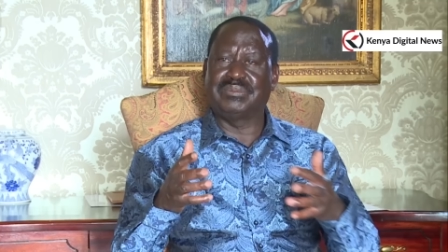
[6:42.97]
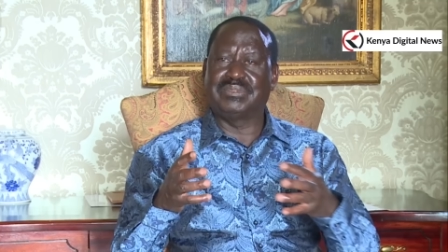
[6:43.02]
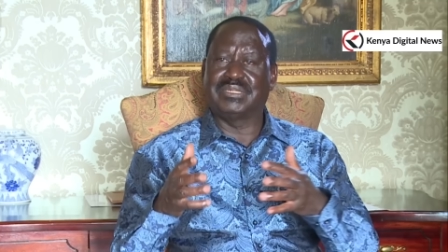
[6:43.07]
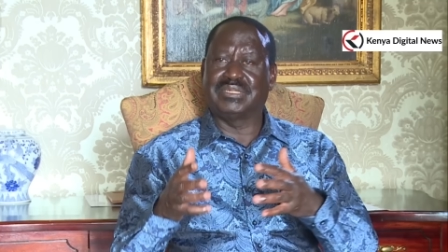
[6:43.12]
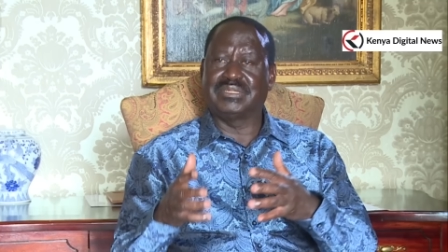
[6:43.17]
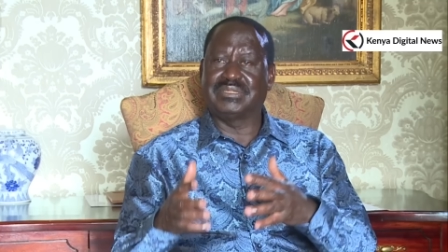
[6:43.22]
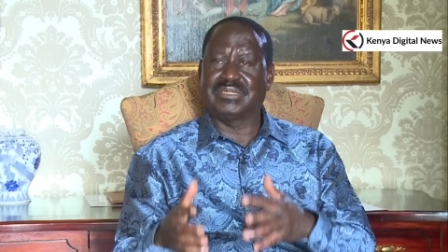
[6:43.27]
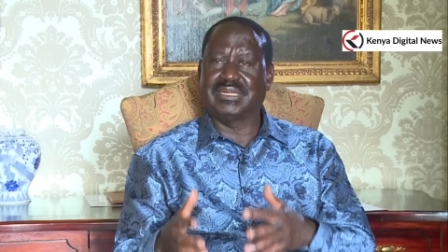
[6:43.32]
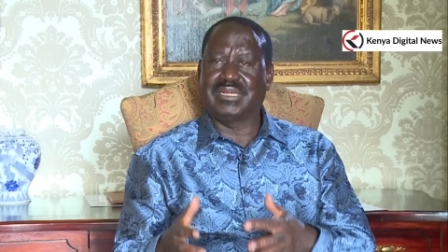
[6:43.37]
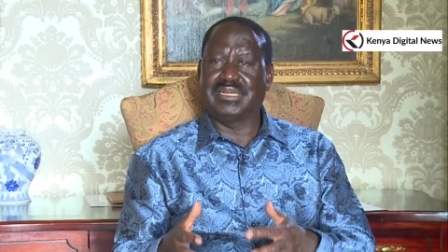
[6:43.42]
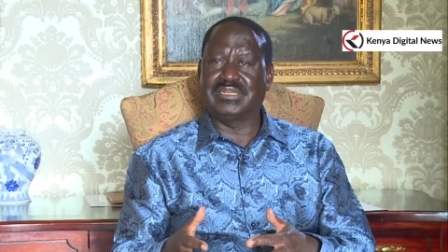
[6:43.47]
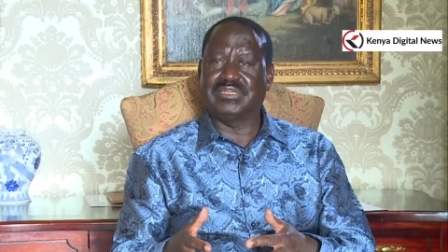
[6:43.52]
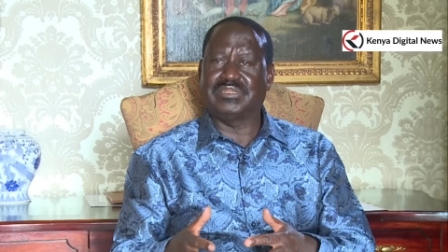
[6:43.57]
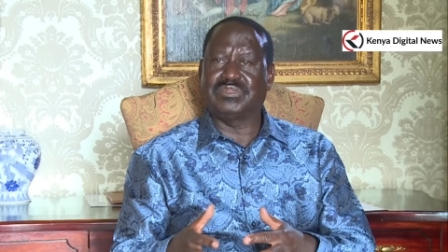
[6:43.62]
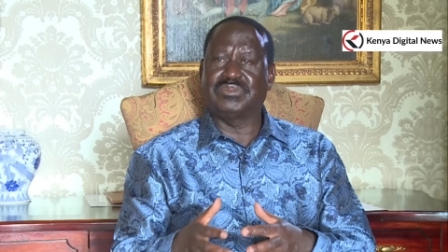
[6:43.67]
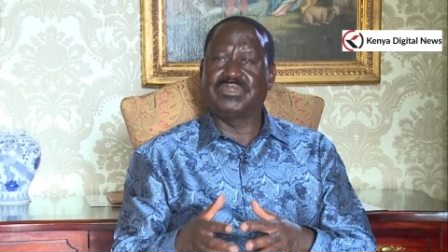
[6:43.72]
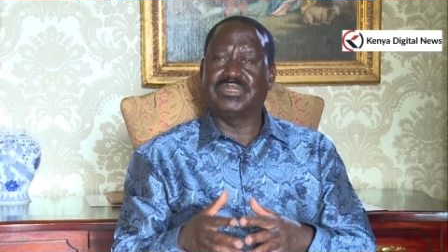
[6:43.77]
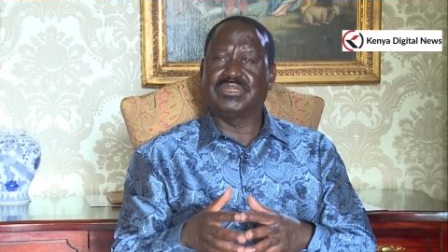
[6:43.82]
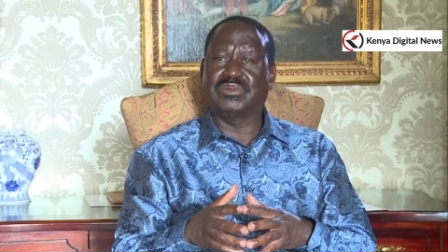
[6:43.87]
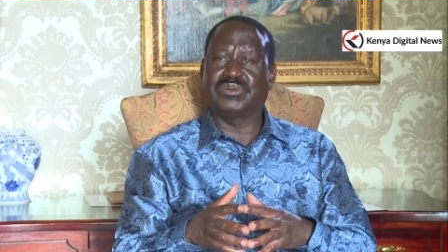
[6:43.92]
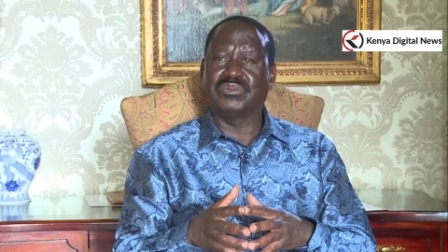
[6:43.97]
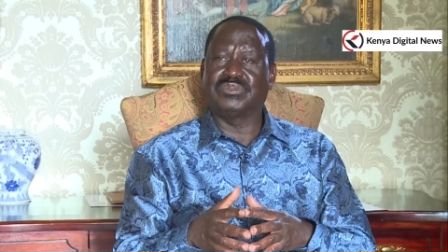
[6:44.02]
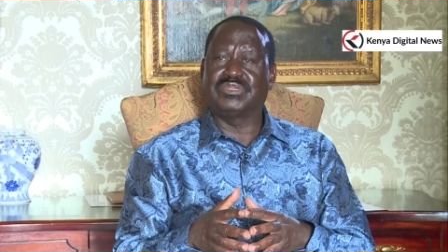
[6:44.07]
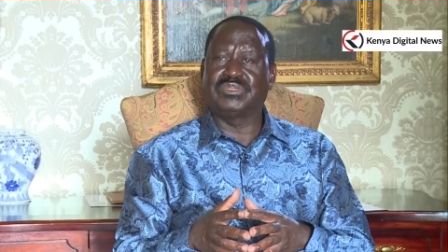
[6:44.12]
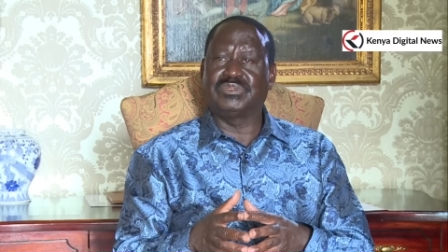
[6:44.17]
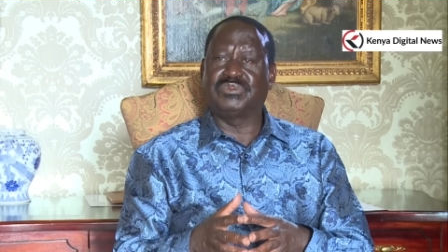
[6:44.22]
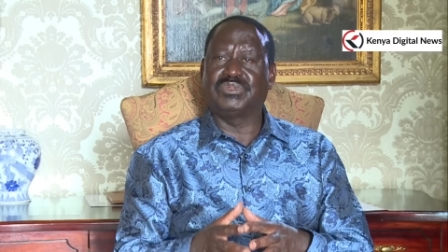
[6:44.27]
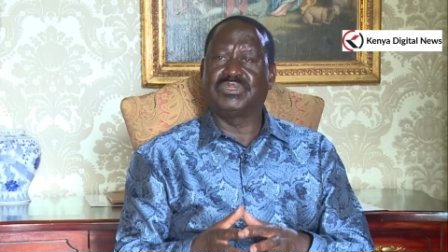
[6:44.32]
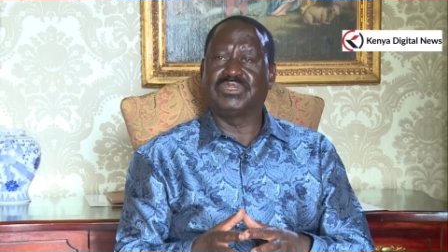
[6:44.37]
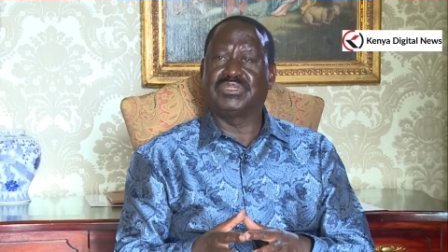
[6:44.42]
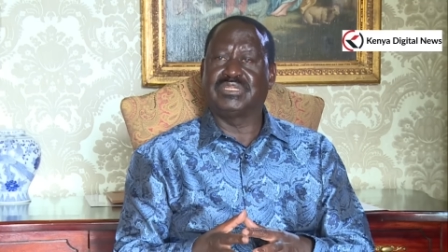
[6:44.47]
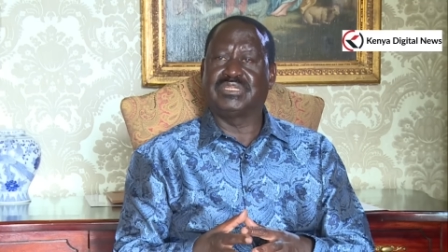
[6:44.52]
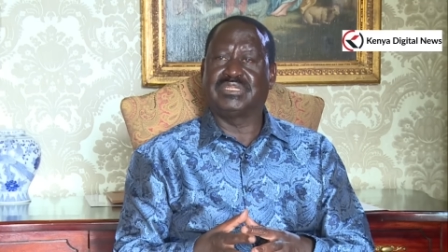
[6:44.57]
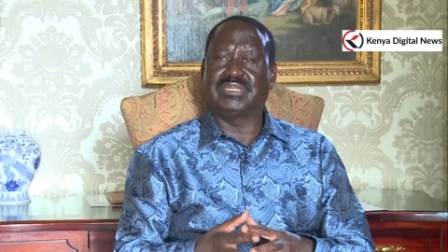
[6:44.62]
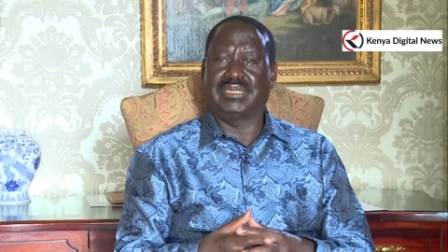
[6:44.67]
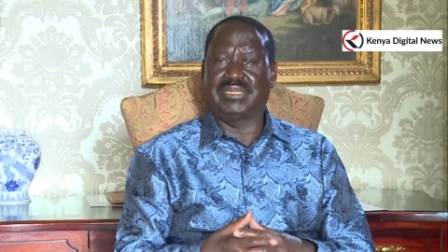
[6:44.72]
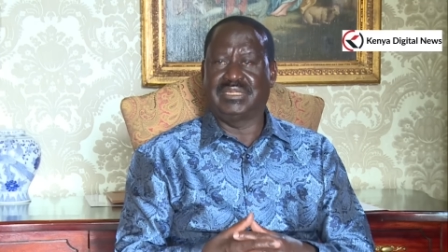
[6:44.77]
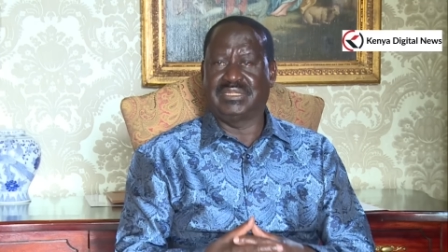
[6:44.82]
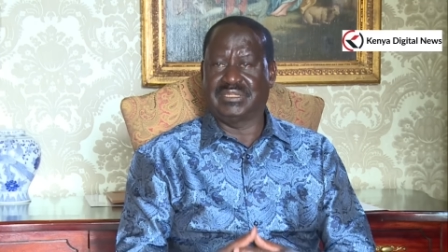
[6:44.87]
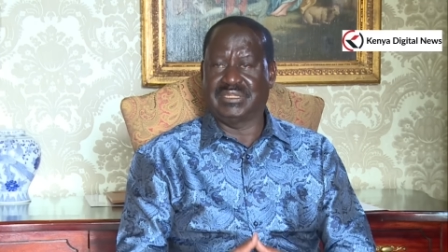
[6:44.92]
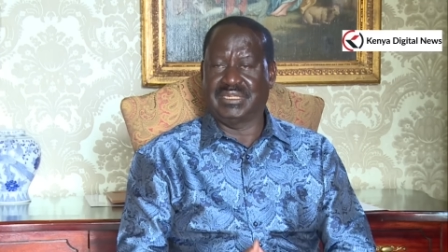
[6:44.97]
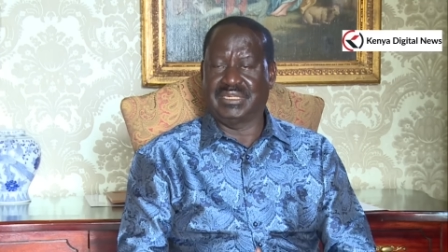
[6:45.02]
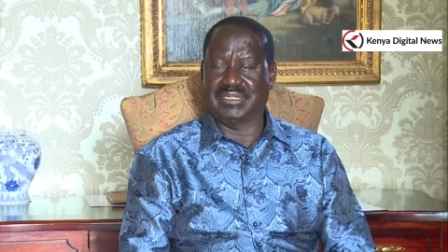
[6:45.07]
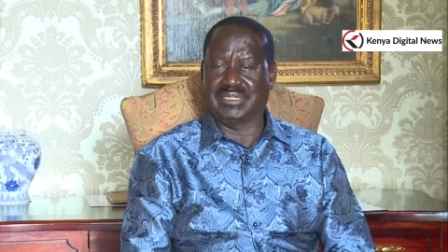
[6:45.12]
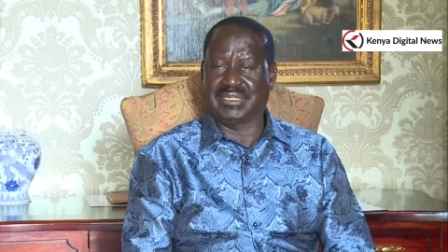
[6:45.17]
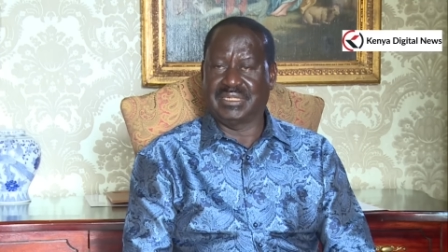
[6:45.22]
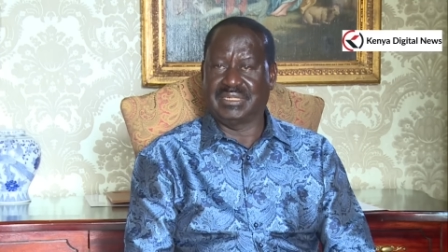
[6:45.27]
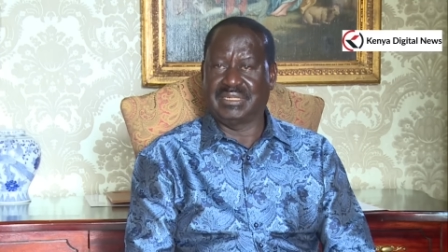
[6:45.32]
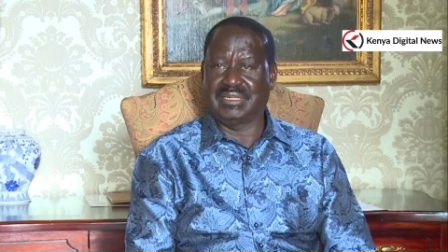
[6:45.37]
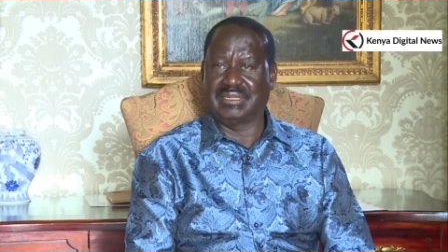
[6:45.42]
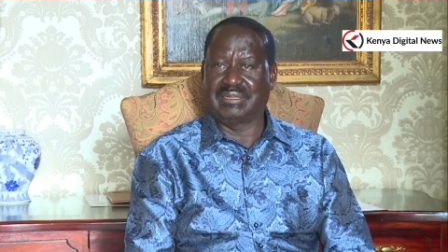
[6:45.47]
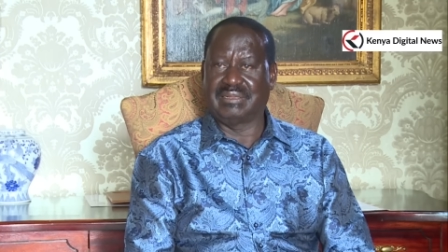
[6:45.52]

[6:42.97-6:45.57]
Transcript: with the results to the constituency tallying center.